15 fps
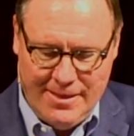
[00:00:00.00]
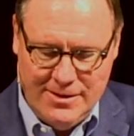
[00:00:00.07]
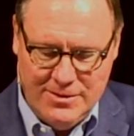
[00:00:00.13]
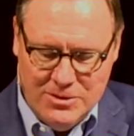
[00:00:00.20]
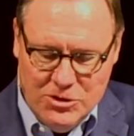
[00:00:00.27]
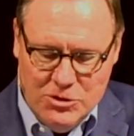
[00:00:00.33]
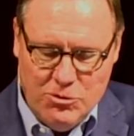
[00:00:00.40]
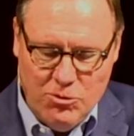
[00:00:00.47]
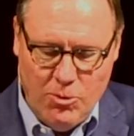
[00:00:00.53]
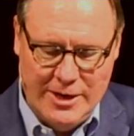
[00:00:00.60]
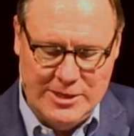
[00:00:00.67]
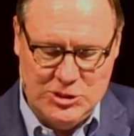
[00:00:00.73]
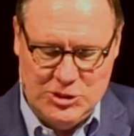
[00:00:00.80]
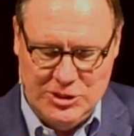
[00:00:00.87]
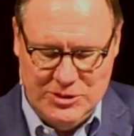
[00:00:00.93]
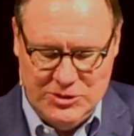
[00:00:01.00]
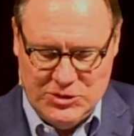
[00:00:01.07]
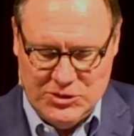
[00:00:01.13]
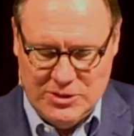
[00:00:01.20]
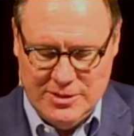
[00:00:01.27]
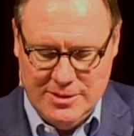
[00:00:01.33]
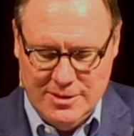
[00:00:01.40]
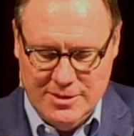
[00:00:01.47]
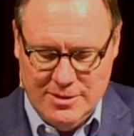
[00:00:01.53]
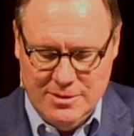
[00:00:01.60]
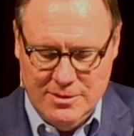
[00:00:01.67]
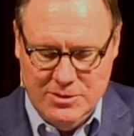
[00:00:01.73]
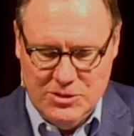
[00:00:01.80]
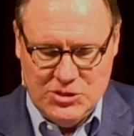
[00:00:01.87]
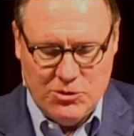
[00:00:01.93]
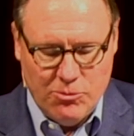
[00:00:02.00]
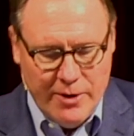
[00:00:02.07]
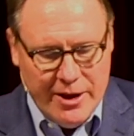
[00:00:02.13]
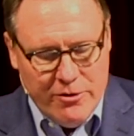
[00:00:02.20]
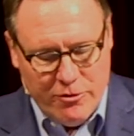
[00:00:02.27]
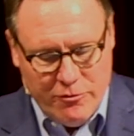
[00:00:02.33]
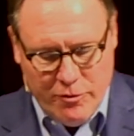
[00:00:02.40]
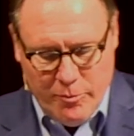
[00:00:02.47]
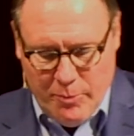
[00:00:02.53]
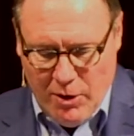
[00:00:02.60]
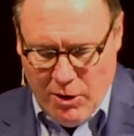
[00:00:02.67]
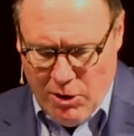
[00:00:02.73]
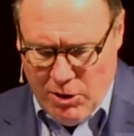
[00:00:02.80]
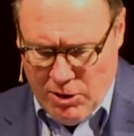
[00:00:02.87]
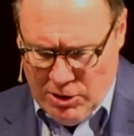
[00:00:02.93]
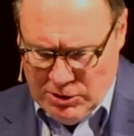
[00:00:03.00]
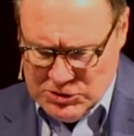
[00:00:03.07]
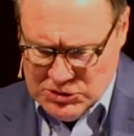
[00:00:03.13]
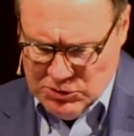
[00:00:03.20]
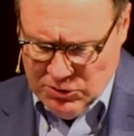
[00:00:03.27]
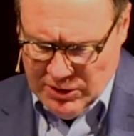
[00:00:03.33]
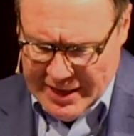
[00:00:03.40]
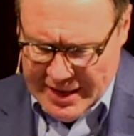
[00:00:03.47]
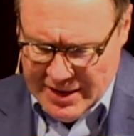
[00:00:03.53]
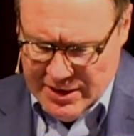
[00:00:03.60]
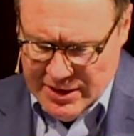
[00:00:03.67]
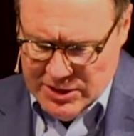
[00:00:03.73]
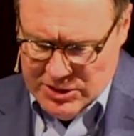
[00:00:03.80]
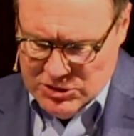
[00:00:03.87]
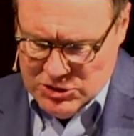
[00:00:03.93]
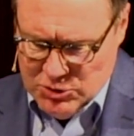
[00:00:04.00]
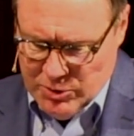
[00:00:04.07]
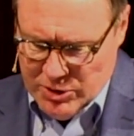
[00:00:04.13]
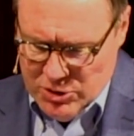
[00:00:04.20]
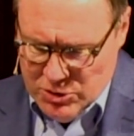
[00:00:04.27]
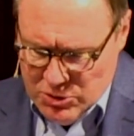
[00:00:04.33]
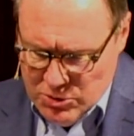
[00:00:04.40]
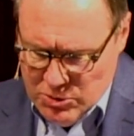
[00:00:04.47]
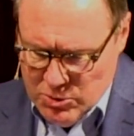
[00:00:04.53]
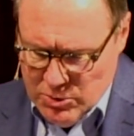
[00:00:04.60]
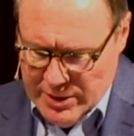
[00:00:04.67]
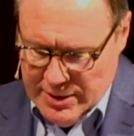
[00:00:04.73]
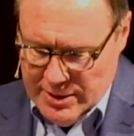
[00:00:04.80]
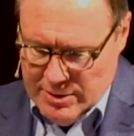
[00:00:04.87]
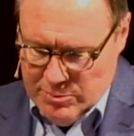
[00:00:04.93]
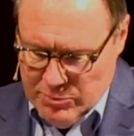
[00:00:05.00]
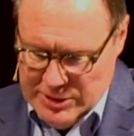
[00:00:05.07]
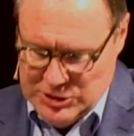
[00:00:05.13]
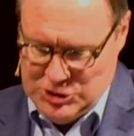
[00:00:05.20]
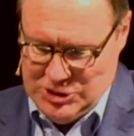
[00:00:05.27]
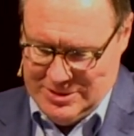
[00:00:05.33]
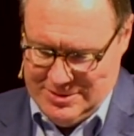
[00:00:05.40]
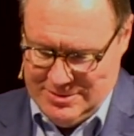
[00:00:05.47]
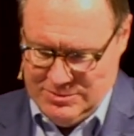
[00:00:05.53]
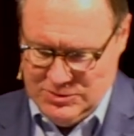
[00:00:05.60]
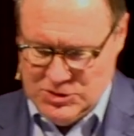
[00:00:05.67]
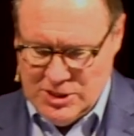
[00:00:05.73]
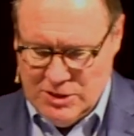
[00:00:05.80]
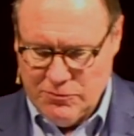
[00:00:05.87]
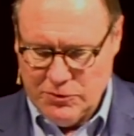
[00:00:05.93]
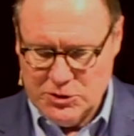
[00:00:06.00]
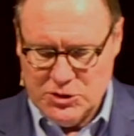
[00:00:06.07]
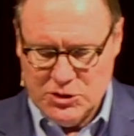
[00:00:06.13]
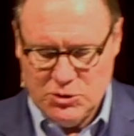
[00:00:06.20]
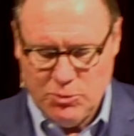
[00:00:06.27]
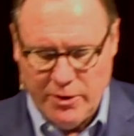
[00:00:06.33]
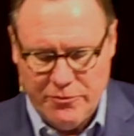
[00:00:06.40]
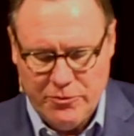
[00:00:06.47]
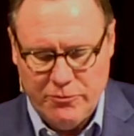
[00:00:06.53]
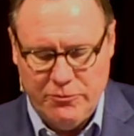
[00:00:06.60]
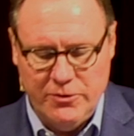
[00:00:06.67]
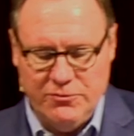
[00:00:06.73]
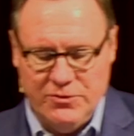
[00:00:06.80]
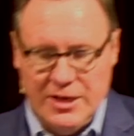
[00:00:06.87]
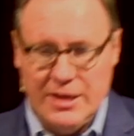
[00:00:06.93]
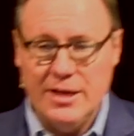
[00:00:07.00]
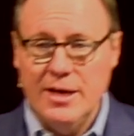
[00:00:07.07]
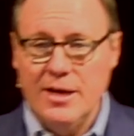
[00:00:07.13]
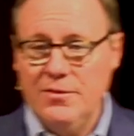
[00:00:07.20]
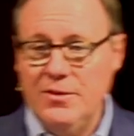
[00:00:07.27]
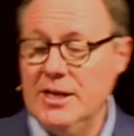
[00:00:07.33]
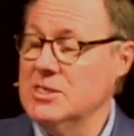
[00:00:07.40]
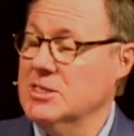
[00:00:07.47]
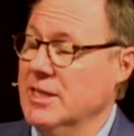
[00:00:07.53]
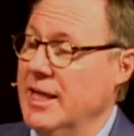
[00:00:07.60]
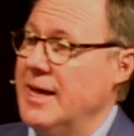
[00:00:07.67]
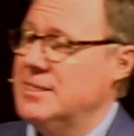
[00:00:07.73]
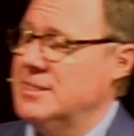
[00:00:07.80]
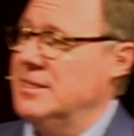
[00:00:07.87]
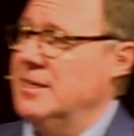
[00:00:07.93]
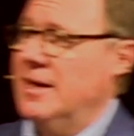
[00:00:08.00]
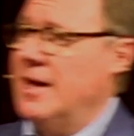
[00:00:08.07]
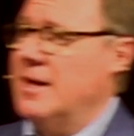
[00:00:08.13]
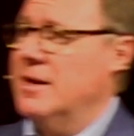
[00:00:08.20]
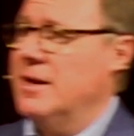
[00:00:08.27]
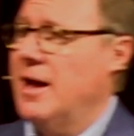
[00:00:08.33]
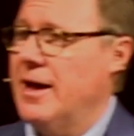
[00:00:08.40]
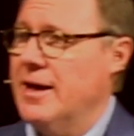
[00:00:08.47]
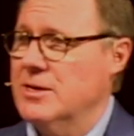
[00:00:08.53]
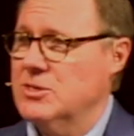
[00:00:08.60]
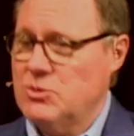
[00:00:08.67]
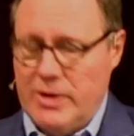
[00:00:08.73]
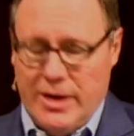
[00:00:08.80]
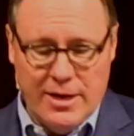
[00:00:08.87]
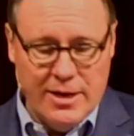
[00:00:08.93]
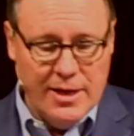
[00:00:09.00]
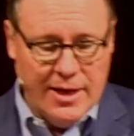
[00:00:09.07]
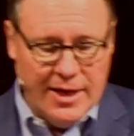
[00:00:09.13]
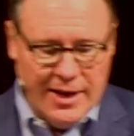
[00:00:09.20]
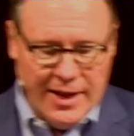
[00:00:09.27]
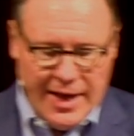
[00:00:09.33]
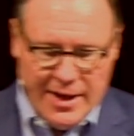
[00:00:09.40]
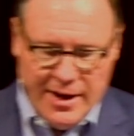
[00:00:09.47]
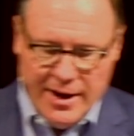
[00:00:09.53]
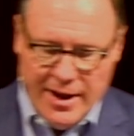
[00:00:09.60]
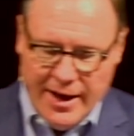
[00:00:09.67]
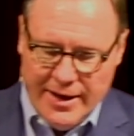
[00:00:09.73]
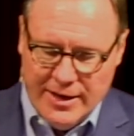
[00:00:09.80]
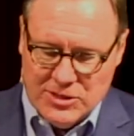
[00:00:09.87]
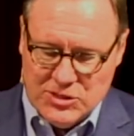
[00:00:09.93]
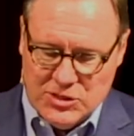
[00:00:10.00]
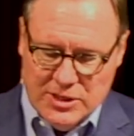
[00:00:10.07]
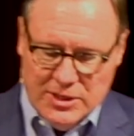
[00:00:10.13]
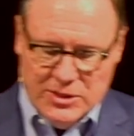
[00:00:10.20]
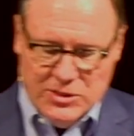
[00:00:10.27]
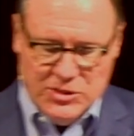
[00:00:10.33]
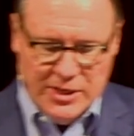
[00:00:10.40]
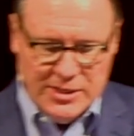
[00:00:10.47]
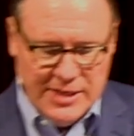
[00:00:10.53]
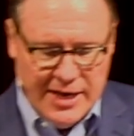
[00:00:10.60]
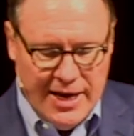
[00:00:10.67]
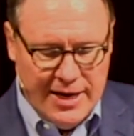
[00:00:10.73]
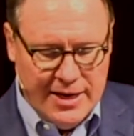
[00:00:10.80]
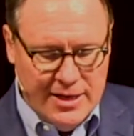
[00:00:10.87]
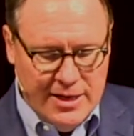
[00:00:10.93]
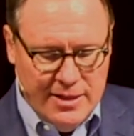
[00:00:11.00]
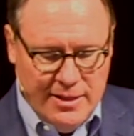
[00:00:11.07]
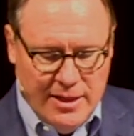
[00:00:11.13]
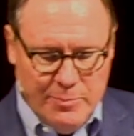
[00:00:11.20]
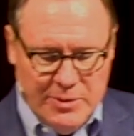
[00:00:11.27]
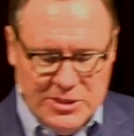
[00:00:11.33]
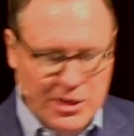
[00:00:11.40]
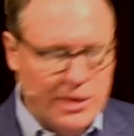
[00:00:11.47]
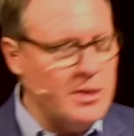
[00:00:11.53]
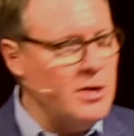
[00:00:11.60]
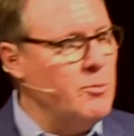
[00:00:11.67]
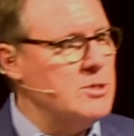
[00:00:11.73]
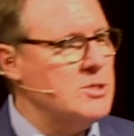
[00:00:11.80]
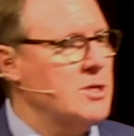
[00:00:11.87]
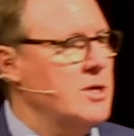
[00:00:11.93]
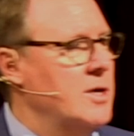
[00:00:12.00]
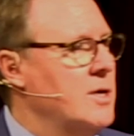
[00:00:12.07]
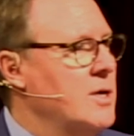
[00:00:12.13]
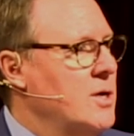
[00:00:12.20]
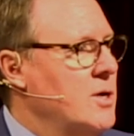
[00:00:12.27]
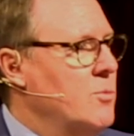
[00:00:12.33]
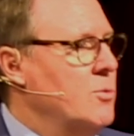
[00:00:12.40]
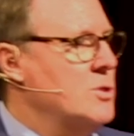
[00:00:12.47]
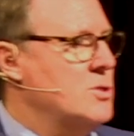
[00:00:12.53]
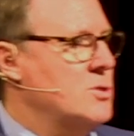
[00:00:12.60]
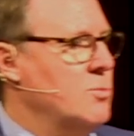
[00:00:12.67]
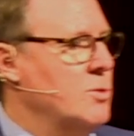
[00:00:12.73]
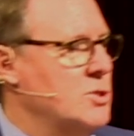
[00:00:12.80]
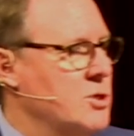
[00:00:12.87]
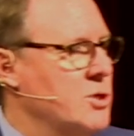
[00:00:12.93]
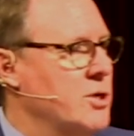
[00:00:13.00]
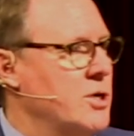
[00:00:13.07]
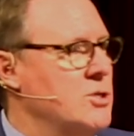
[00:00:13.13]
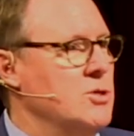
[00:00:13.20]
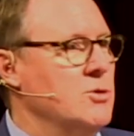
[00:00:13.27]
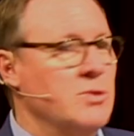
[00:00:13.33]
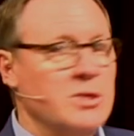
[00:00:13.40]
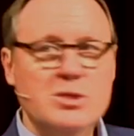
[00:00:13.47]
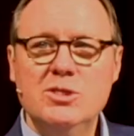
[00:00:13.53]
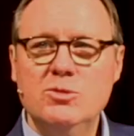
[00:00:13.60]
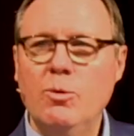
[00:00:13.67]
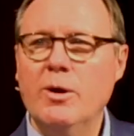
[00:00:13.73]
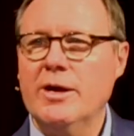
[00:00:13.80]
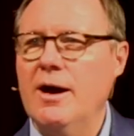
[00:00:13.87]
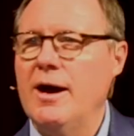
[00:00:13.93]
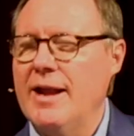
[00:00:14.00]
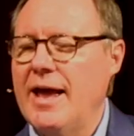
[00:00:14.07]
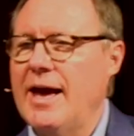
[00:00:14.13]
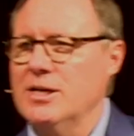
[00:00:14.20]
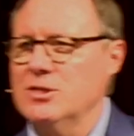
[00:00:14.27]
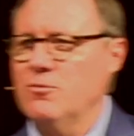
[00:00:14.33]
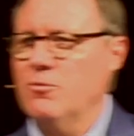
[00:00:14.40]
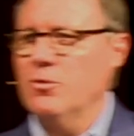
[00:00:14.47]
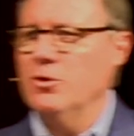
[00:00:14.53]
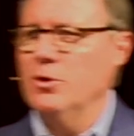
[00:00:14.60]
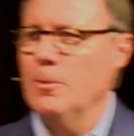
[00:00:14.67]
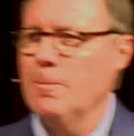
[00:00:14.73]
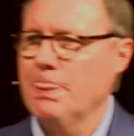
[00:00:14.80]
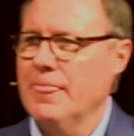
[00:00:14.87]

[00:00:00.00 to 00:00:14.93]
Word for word: New questions. The surrender for Paul also led to a new mission. See in verses 12 through 15 that he's led to Ananias, right? And Ananias says, Hey, let me tell you what's gonna, what's, what you're going to do. This is what God has for you.